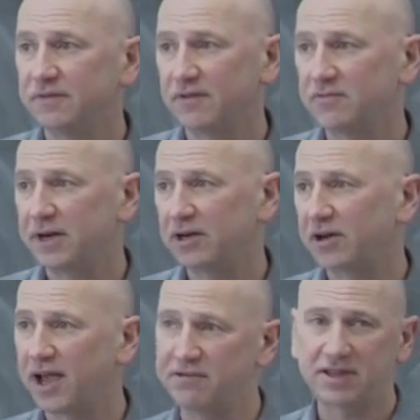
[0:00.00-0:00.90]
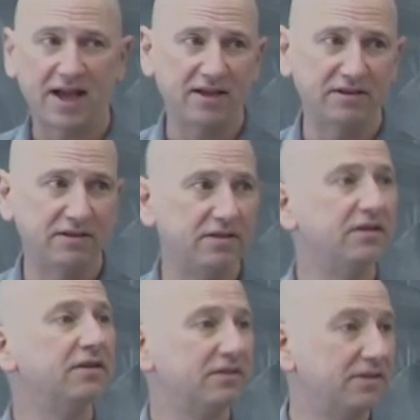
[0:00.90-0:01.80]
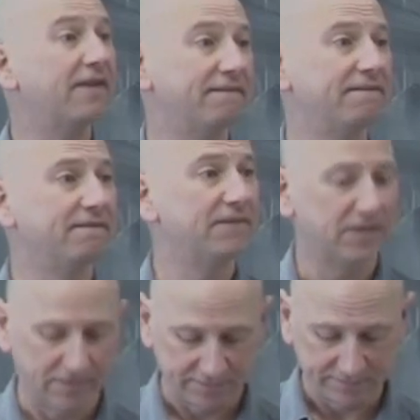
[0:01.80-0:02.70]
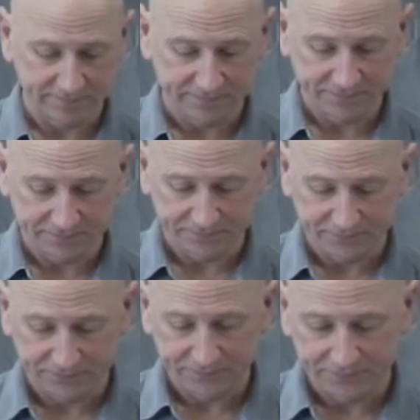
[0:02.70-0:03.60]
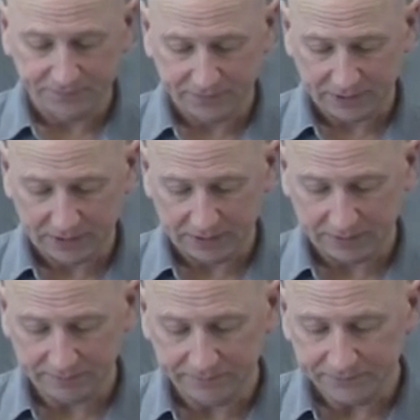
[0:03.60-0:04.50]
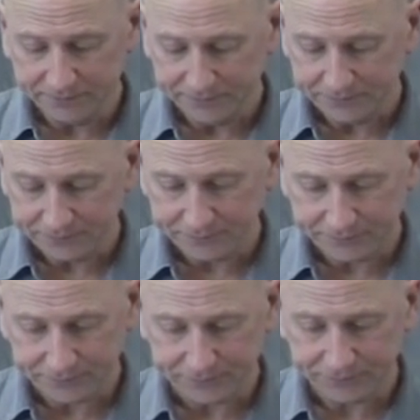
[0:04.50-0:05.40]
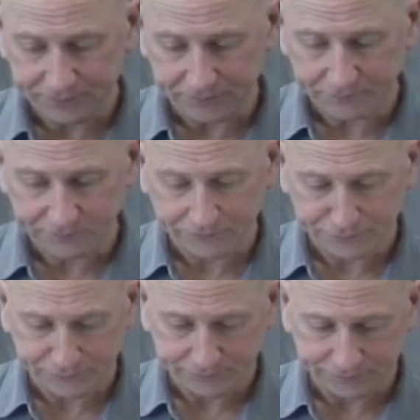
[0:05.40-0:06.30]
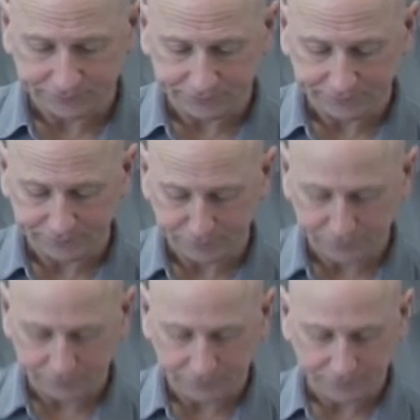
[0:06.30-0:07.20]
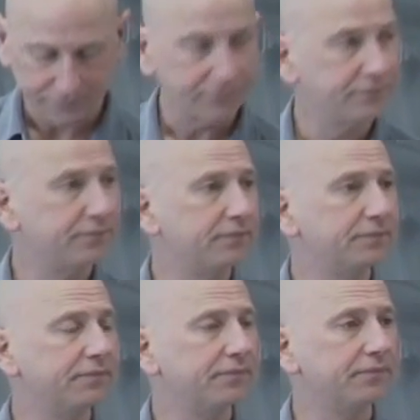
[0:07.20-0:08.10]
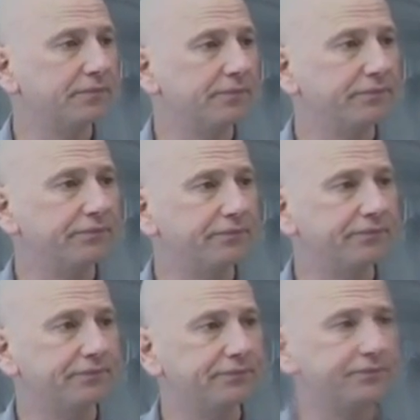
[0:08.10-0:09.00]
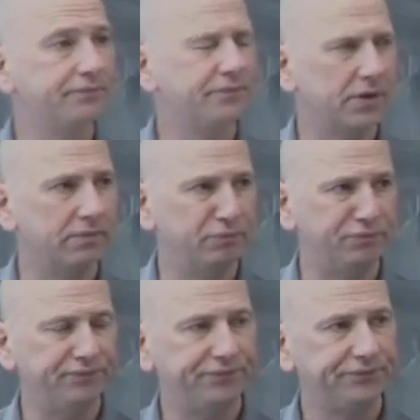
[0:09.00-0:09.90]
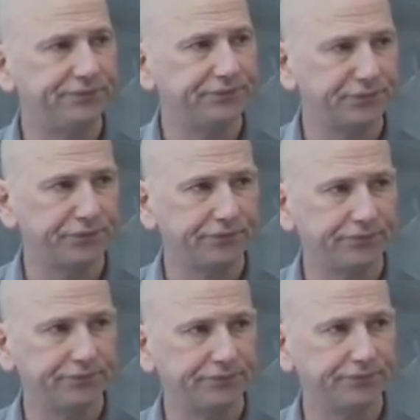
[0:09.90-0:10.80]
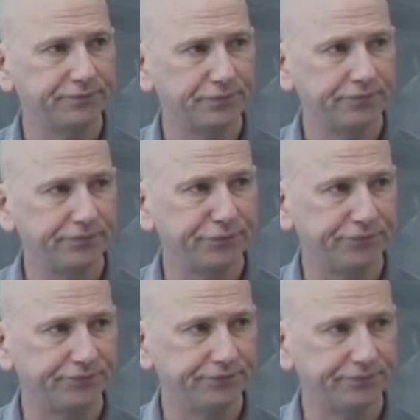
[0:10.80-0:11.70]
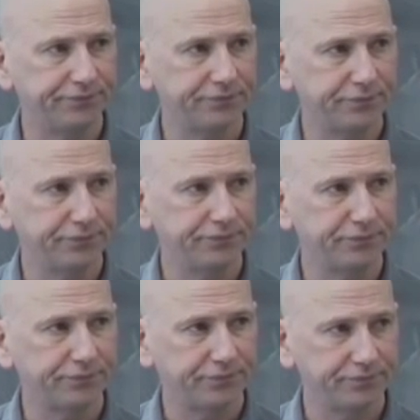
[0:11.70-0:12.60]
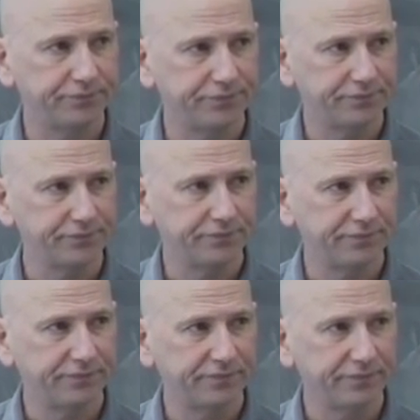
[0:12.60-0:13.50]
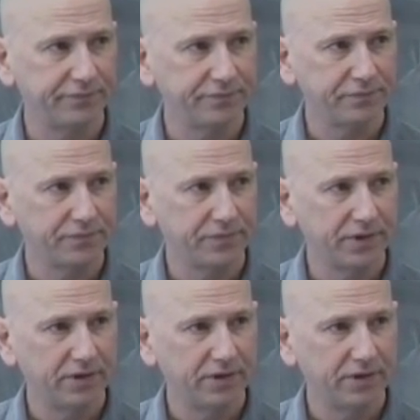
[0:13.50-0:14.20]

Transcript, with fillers: Everybody okay with that? Yep. I have a different question. Uh, historically, did Bayesian nonparametrics try to copy nonparametrics that are not Bayesian, or do they develop kind of independently?